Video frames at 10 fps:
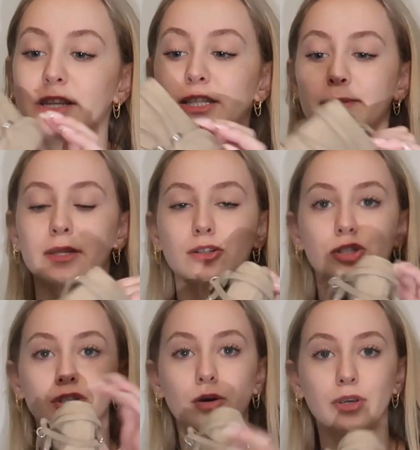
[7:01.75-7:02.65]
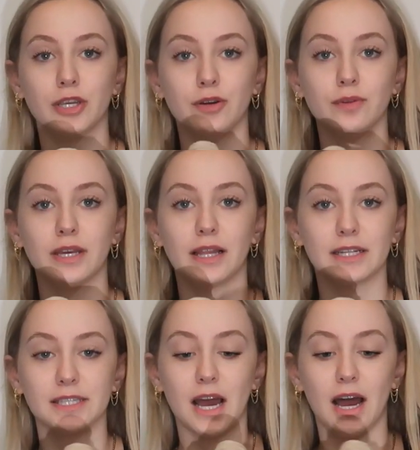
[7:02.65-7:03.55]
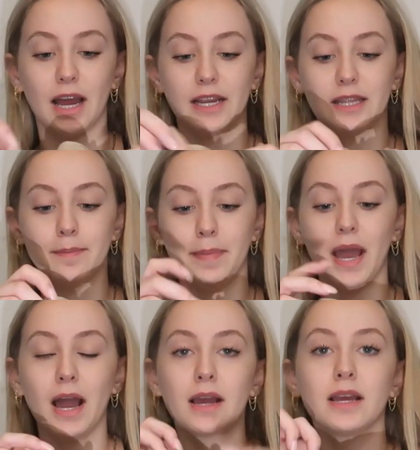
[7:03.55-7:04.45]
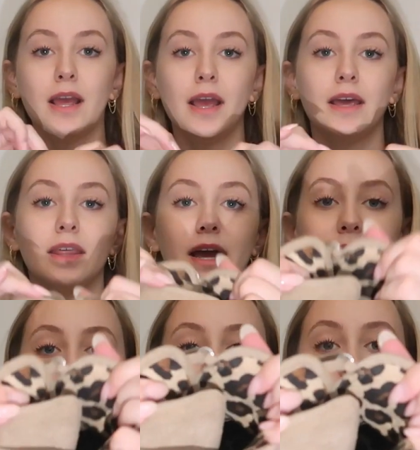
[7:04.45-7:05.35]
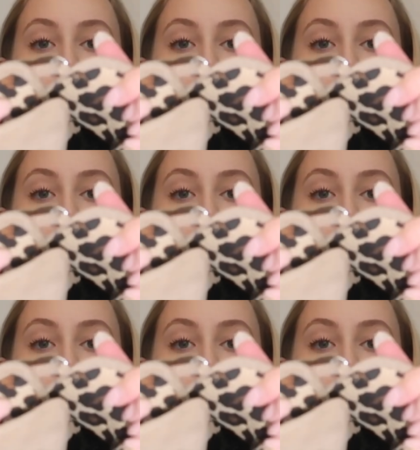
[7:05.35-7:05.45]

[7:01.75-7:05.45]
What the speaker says: of these. But they're so cute. They like tie in the back, they have this